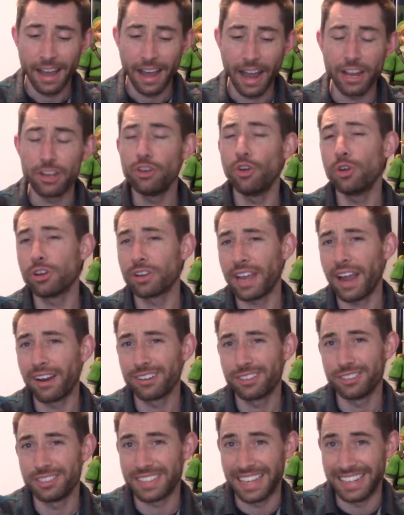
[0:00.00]
I know your
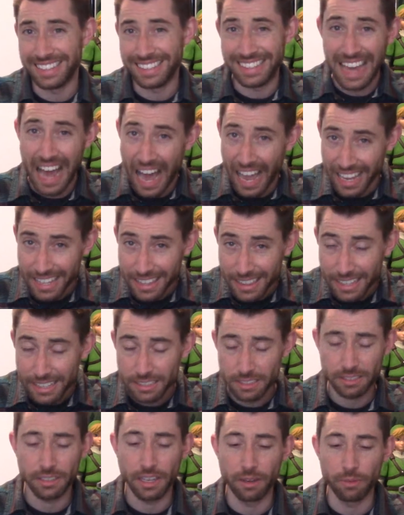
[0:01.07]
characters can die in
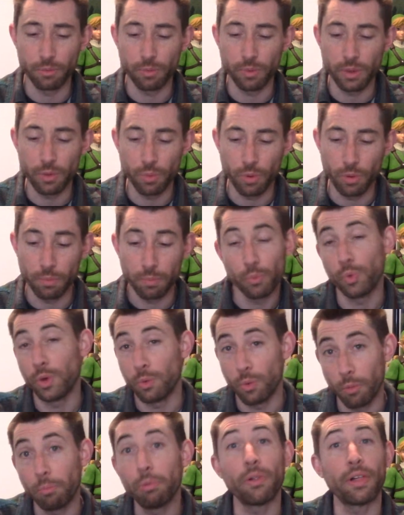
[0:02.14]
this, and we will
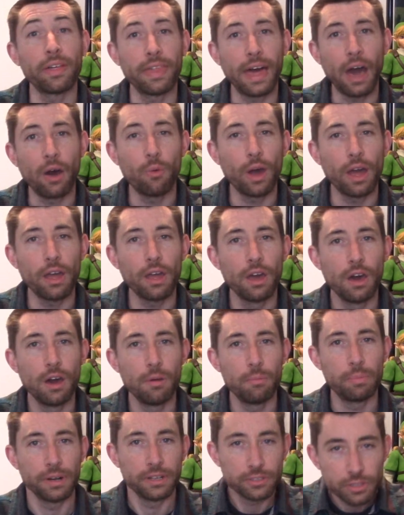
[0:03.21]
play that way,
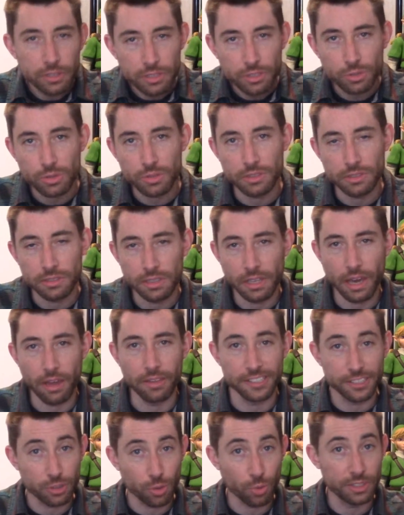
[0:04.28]
but it's really cool to see how
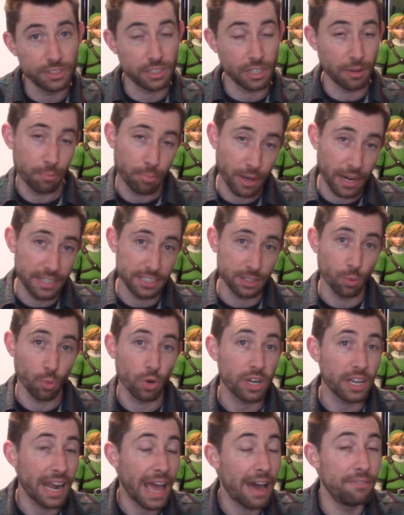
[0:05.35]
the story's going to branch, and
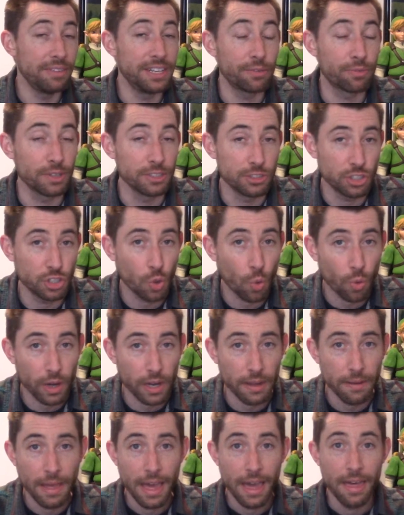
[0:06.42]
we're going to have a different
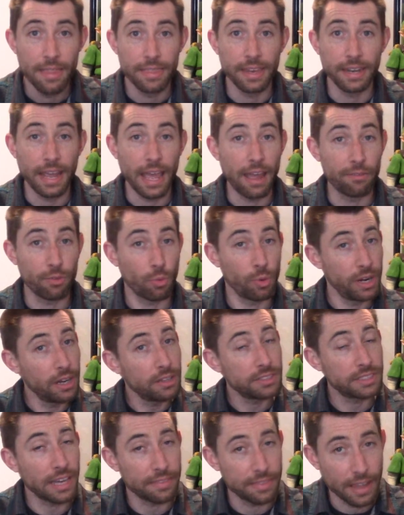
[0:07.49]
story than everyone
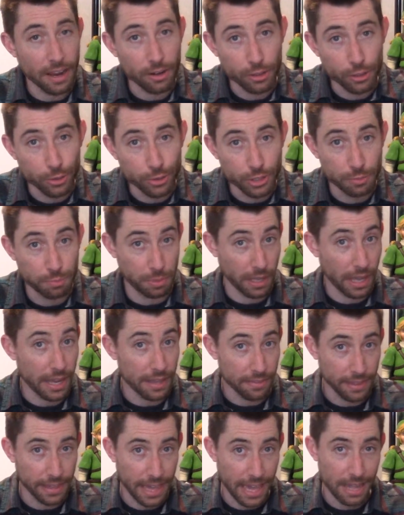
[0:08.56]
else out there who's
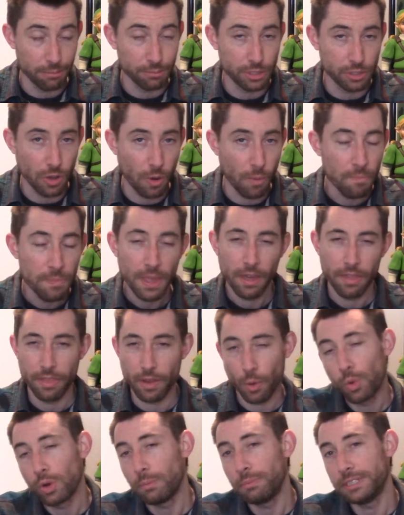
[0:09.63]
playing the game. So
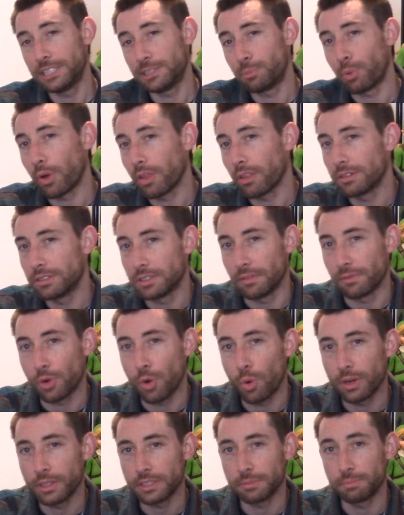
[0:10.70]
there will be spoilers, of
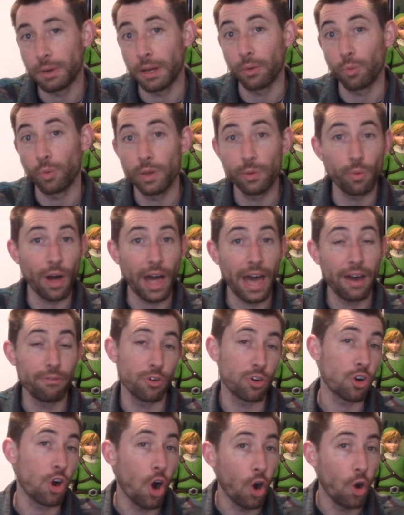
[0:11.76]
course, but we will have
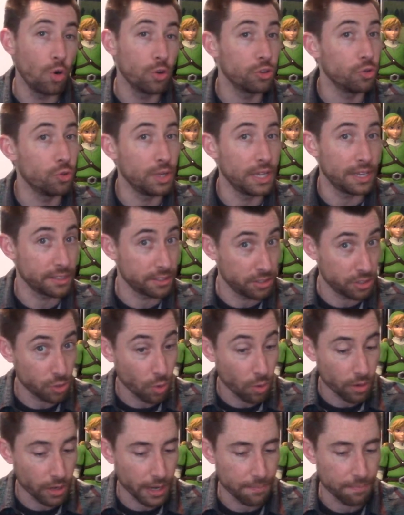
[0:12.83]
our own unique
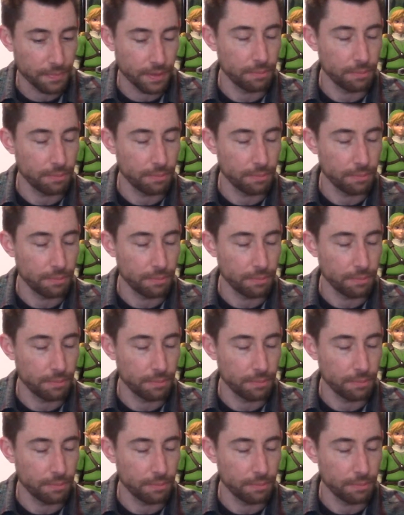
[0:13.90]
story.